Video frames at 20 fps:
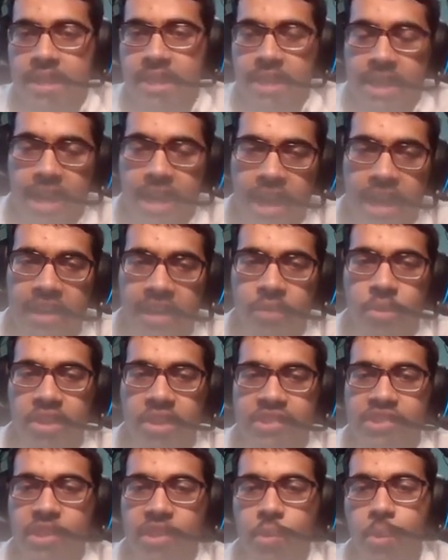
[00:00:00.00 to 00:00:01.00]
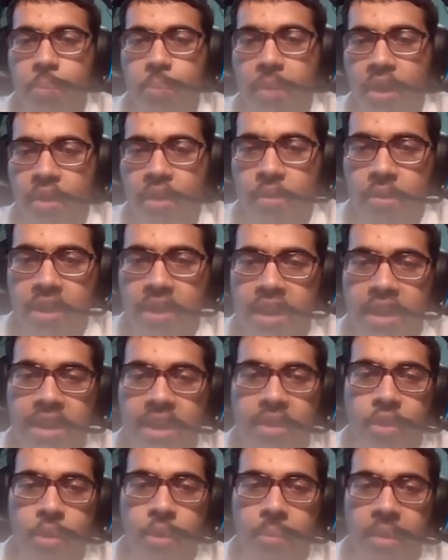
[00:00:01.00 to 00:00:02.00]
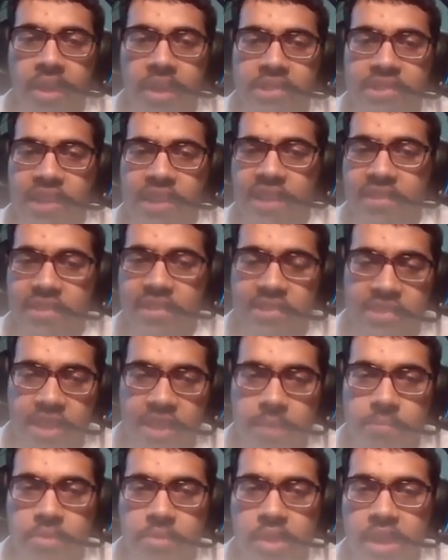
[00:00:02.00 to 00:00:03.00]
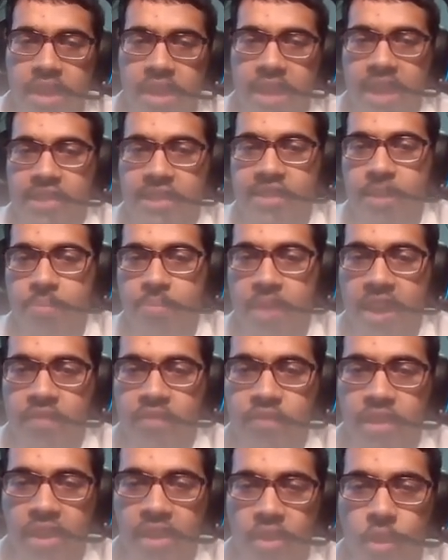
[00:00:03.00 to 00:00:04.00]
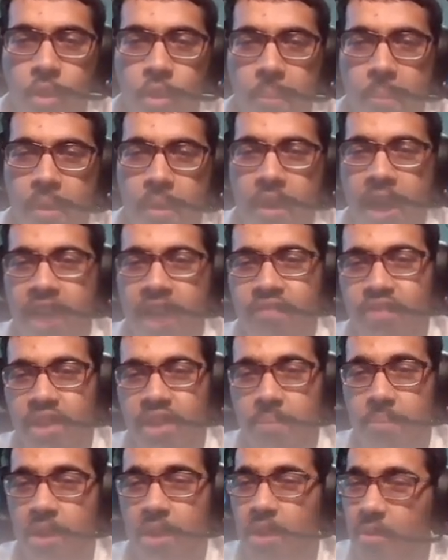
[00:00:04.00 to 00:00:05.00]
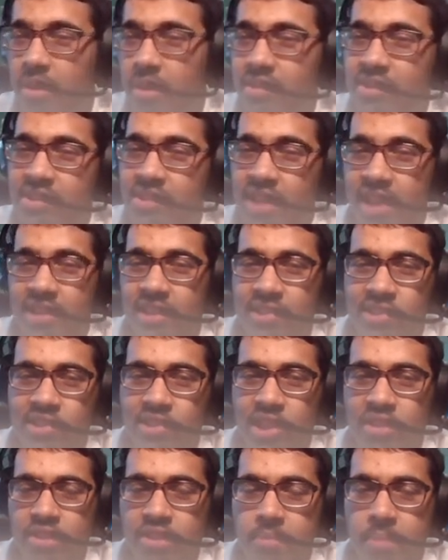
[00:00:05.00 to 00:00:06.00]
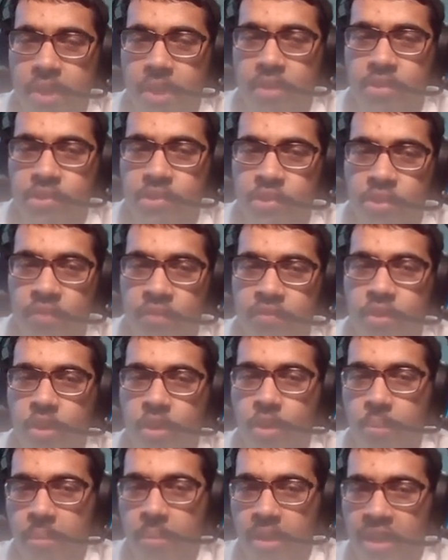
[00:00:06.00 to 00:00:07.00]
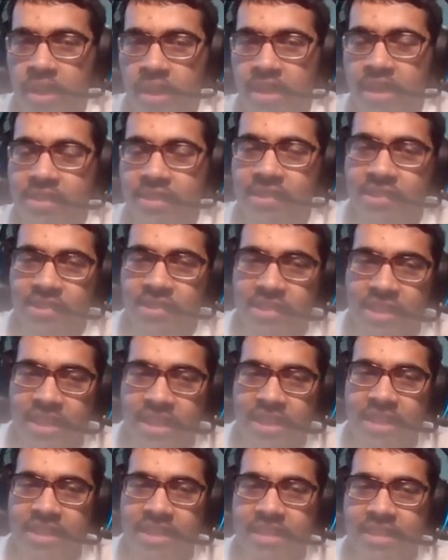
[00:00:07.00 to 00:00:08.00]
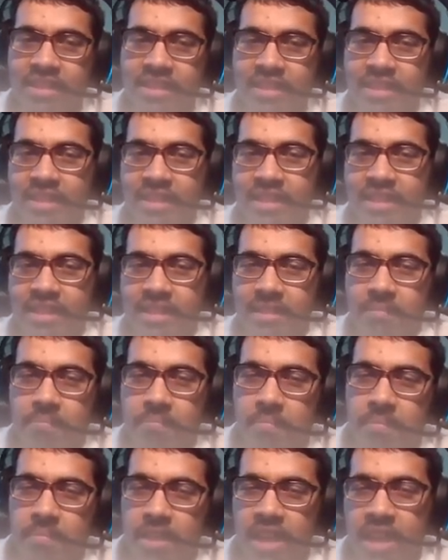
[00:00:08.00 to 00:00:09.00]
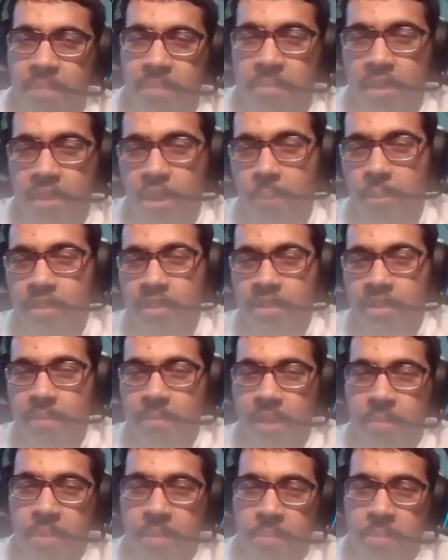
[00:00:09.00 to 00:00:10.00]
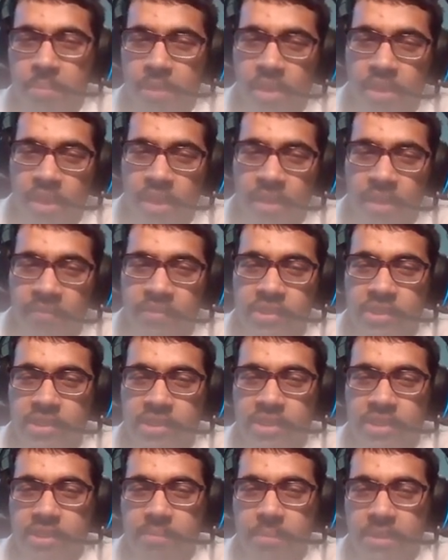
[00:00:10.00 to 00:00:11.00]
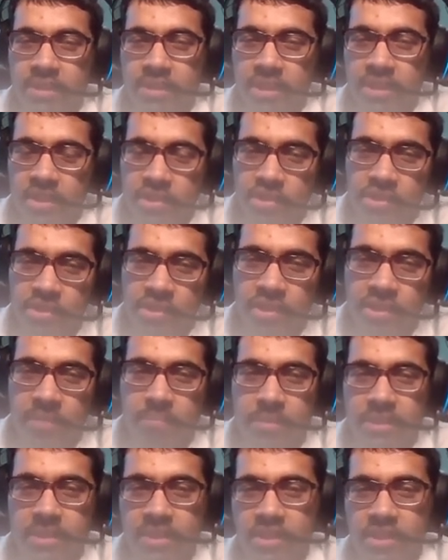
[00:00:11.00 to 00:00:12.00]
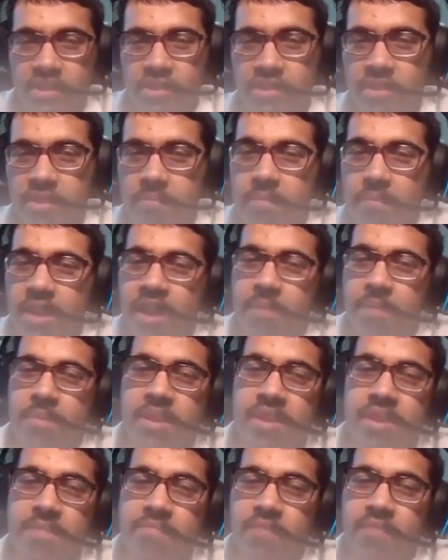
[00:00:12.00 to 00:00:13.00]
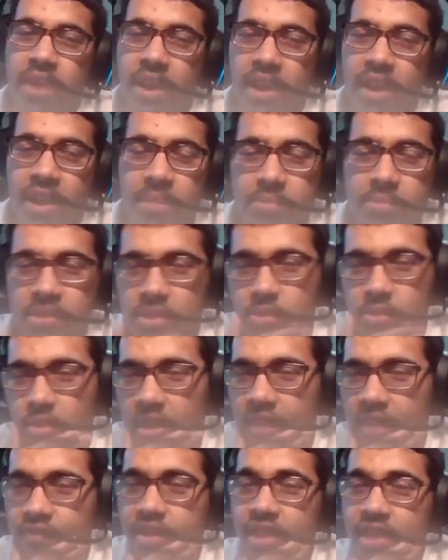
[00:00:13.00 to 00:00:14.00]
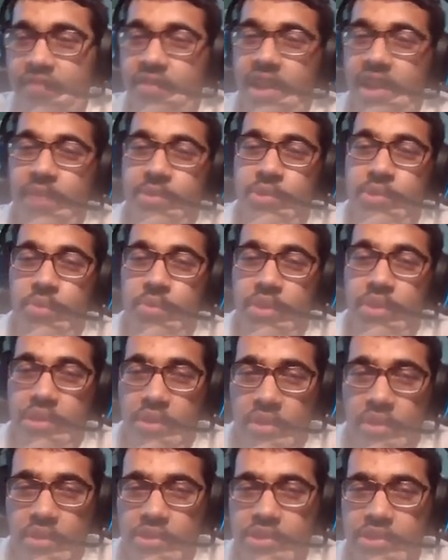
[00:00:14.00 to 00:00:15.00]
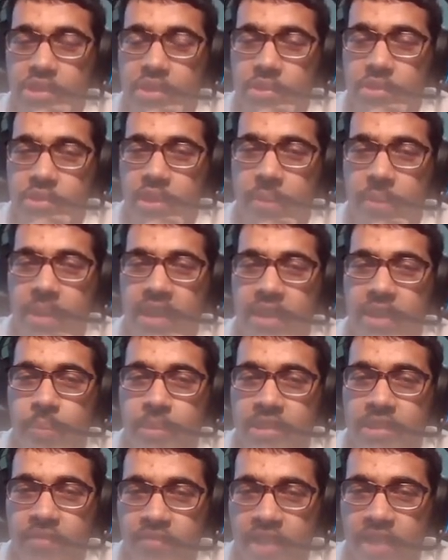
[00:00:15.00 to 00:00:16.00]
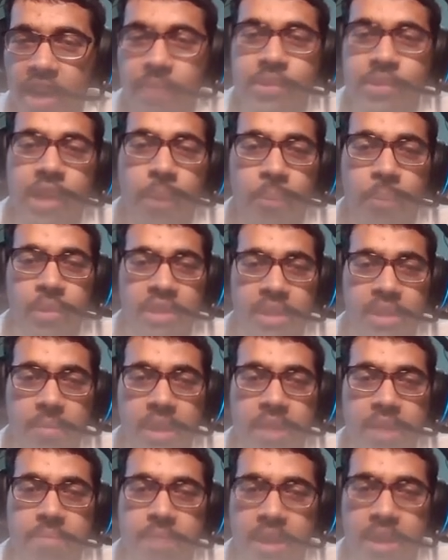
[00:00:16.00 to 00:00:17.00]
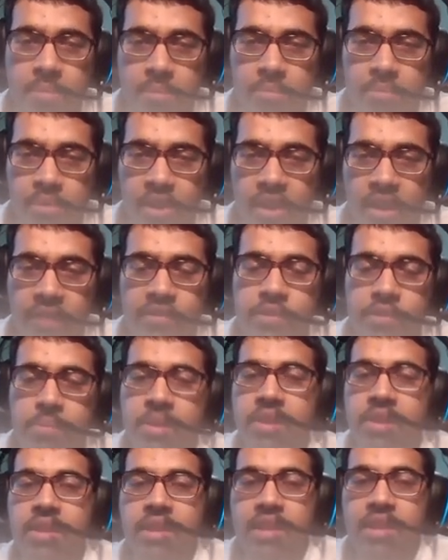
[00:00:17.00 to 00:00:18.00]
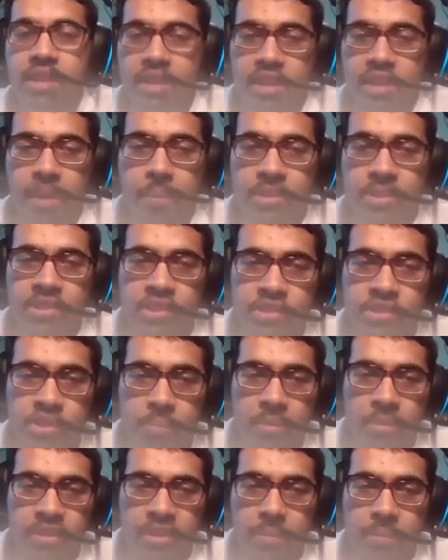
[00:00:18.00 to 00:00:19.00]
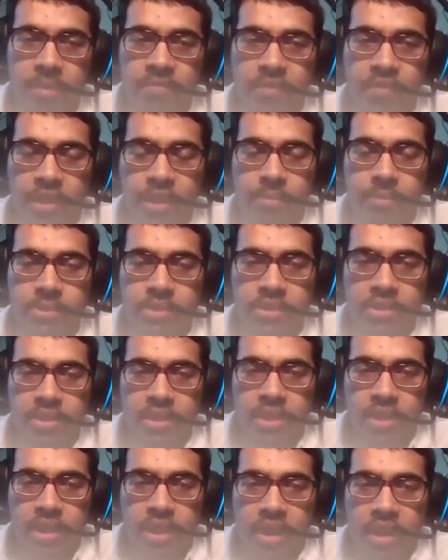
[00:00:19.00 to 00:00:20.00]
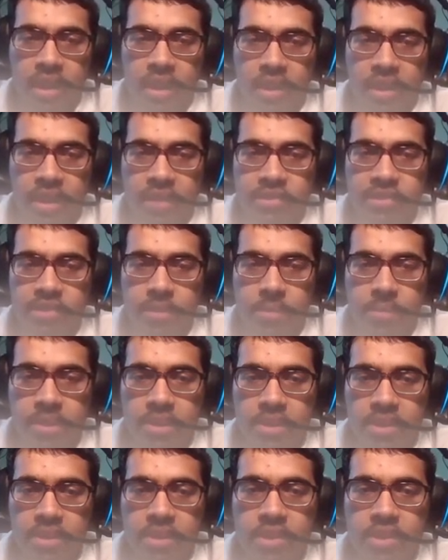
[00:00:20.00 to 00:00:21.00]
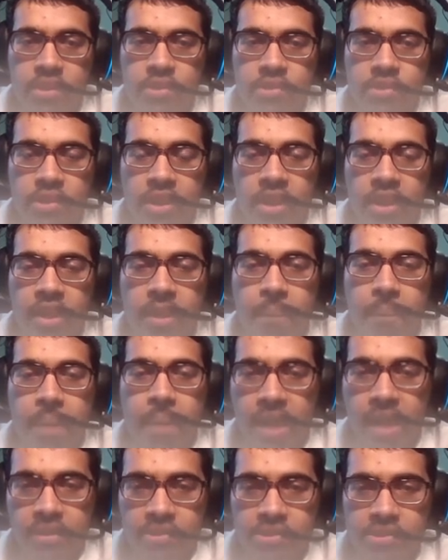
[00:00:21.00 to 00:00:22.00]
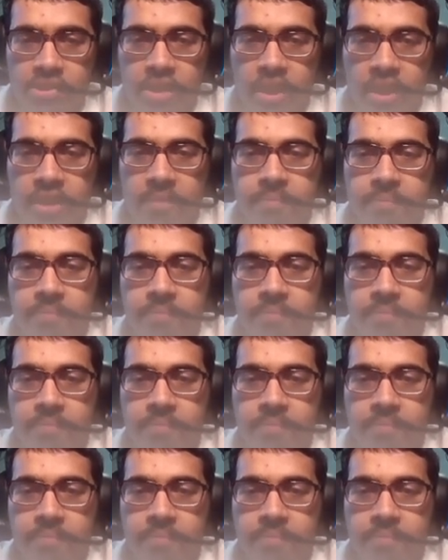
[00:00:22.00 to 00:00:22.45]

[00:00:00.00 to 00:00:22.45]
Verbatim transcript: Kind of what I said with Bahrain, Oman's kind of the same thing, except that I feel like Oman, I feel like Bahrain's attack is slightly better. So for Oman, as I said, maybe I'll put them maybe playoffs potentially, potentially maybe vibes as well. I feel like vibes is really harsh though, so I'm not gonna put them vibes. I'll put them in maybe playoffs, but you could potentially put them in vibes. Uh, next up, it is uh, Palestine.